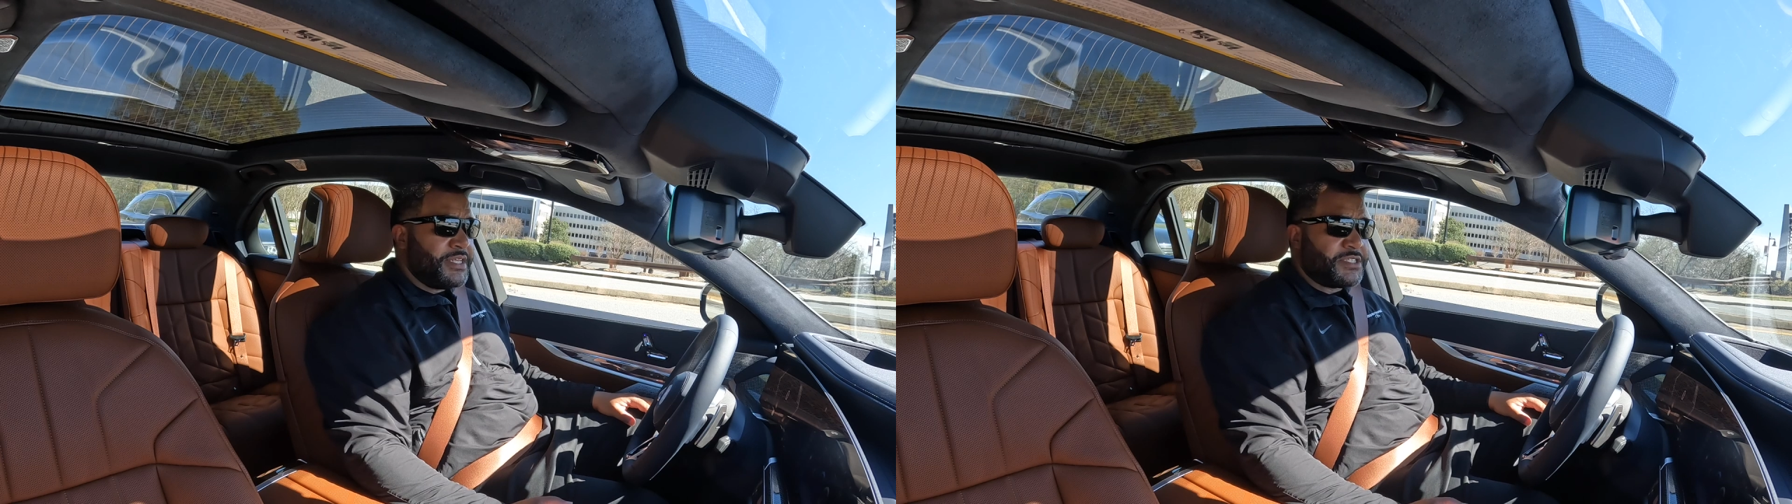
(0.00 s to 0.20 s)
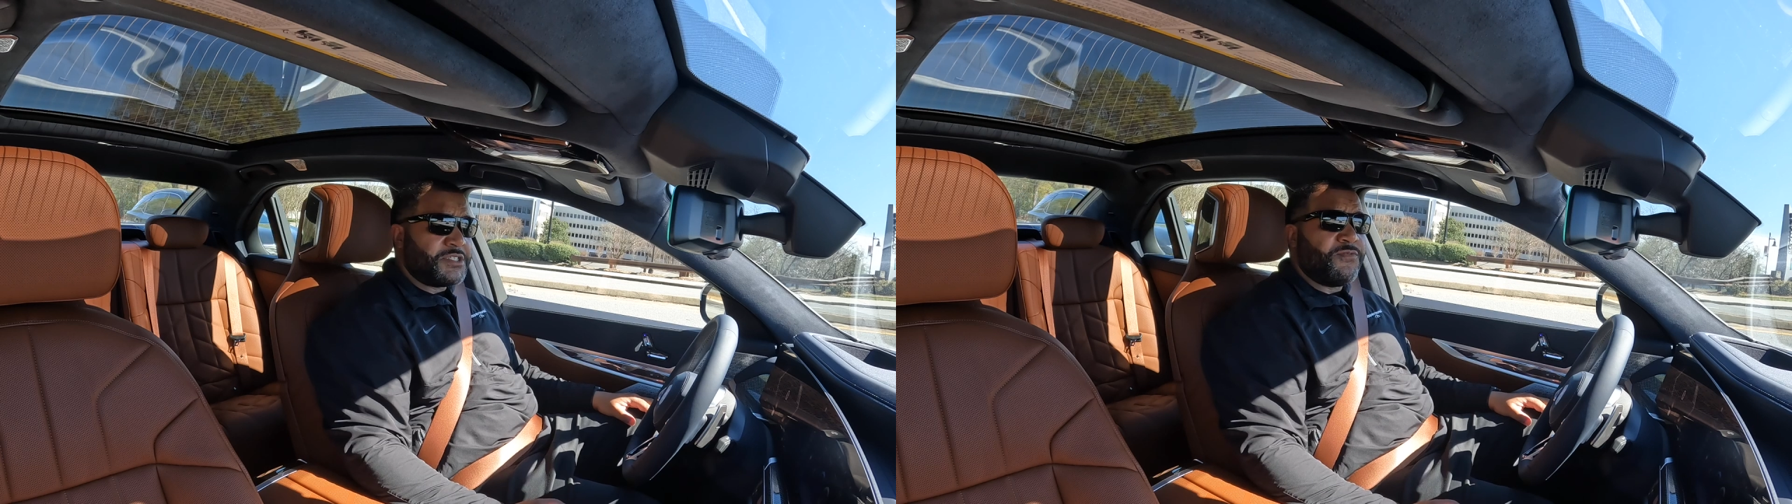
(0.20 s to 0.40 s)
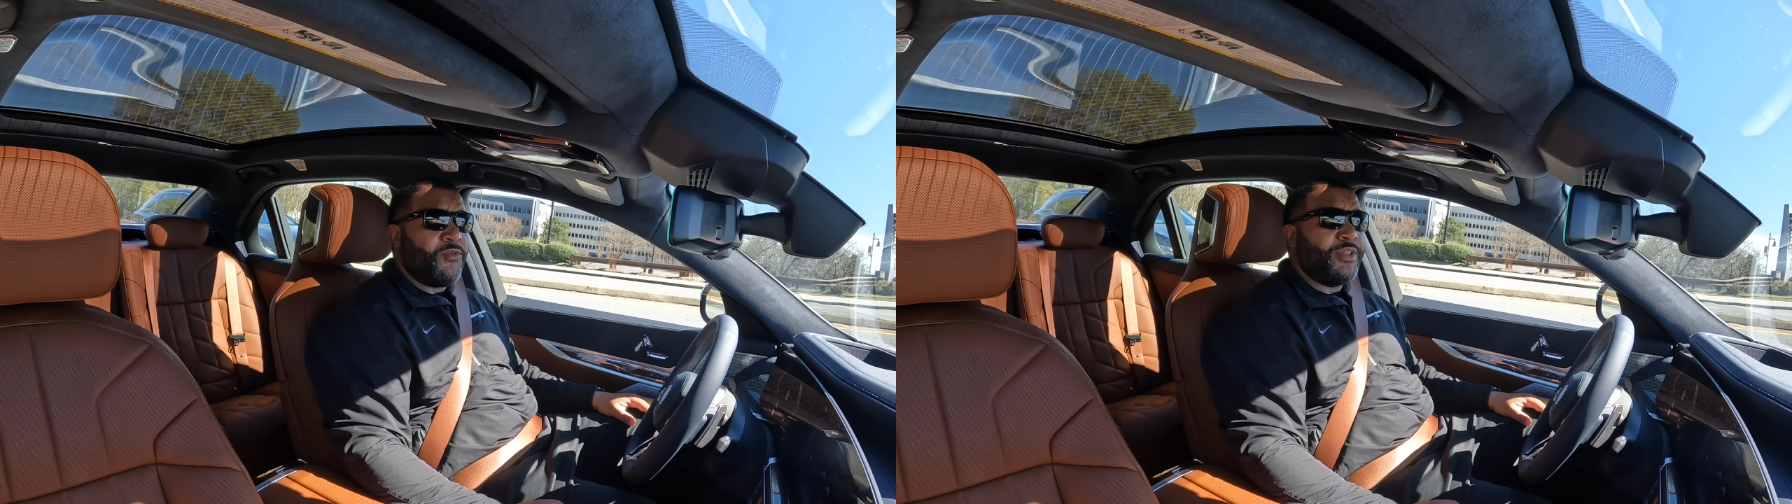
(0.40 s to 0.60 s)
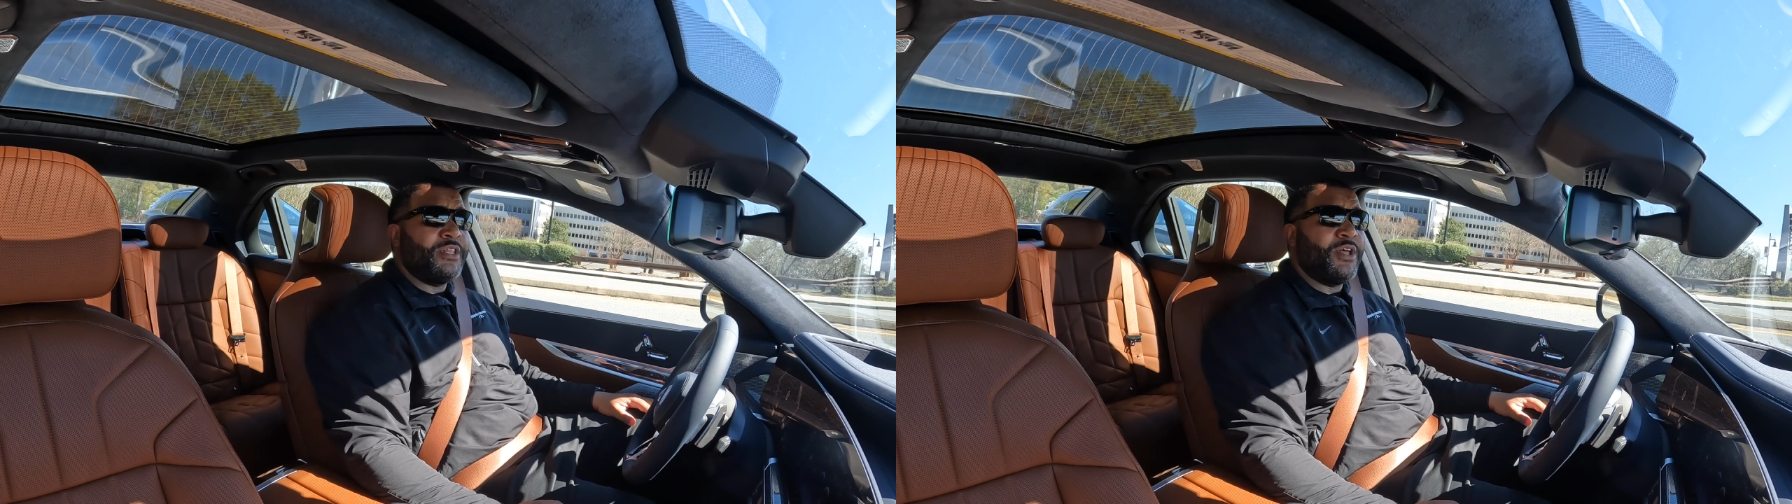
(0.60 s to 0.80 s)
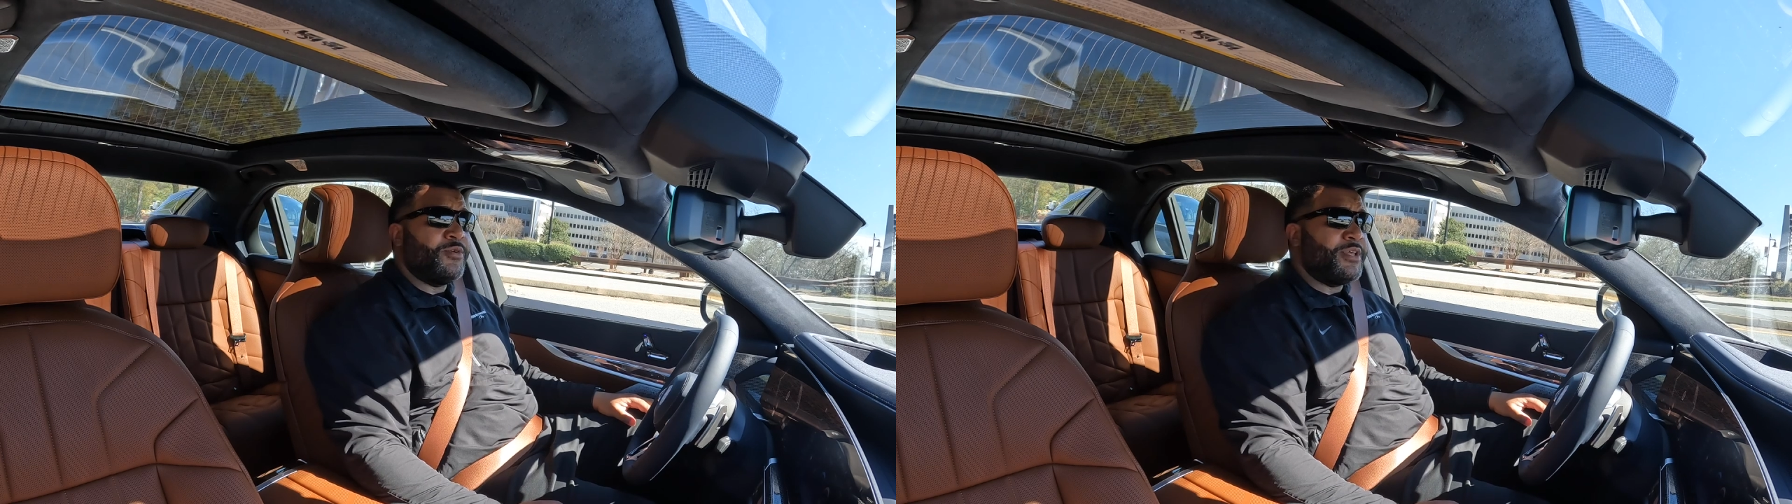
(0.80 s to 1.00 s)
this is
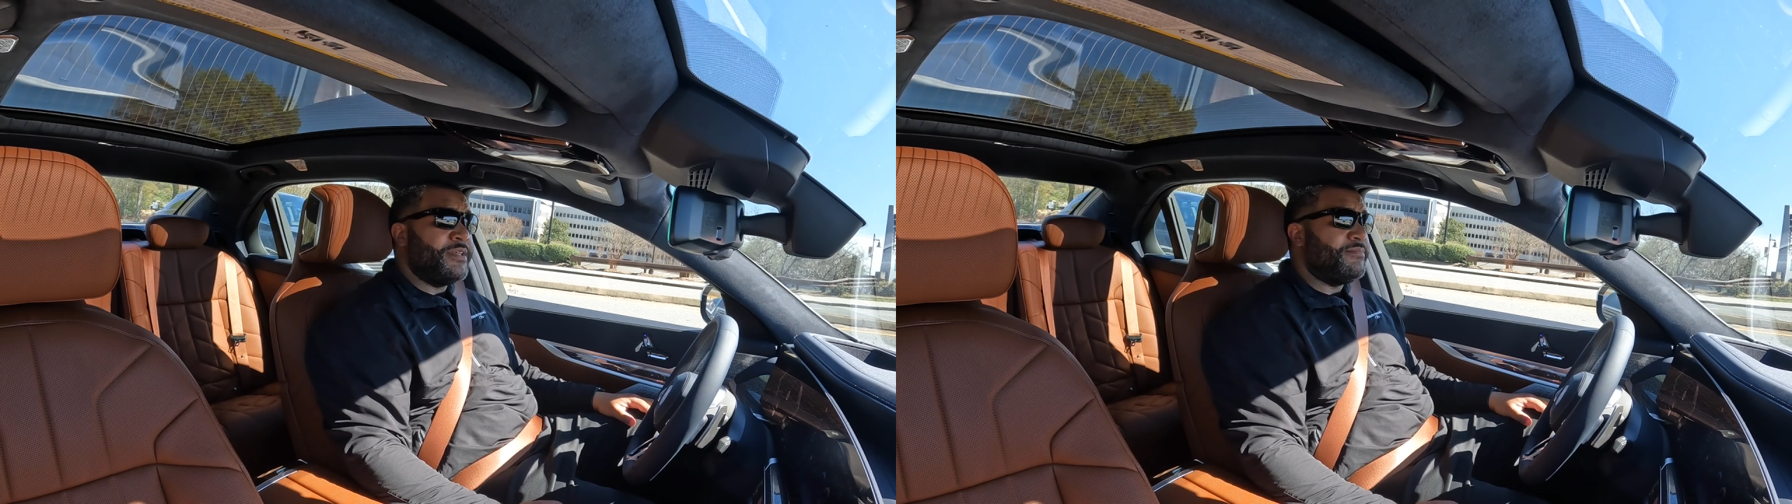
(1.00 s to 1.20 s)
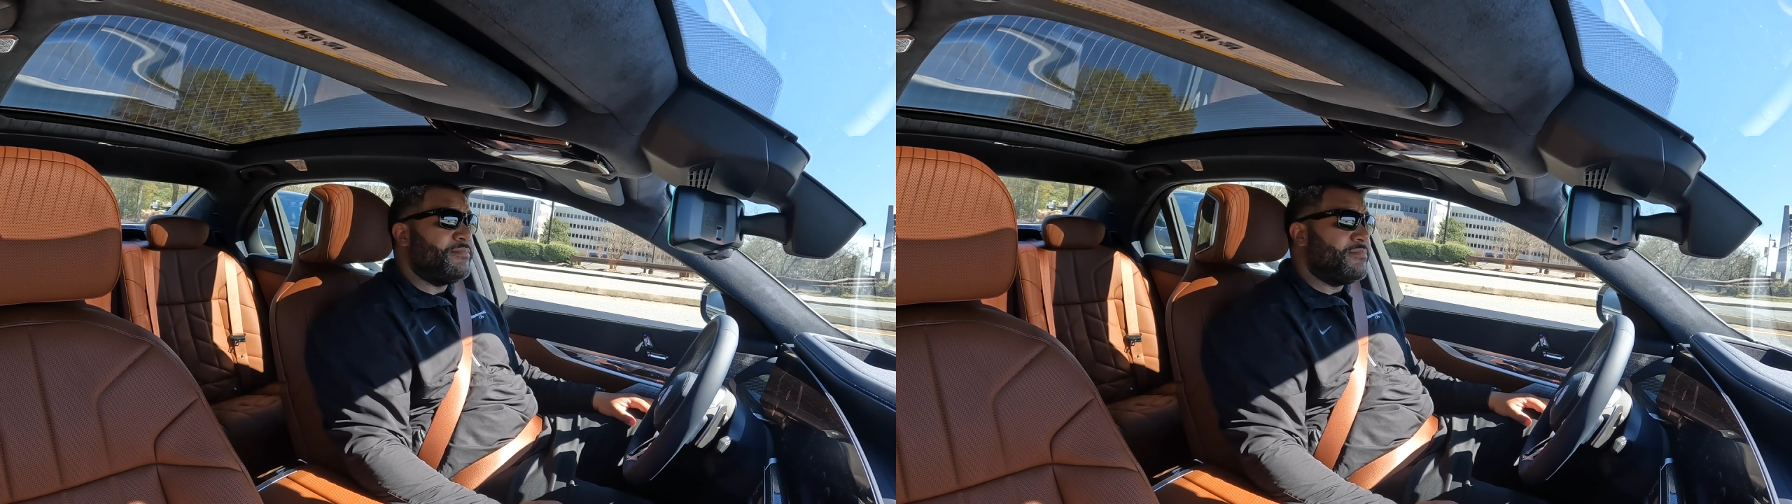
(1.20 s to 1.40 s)
fully loaded.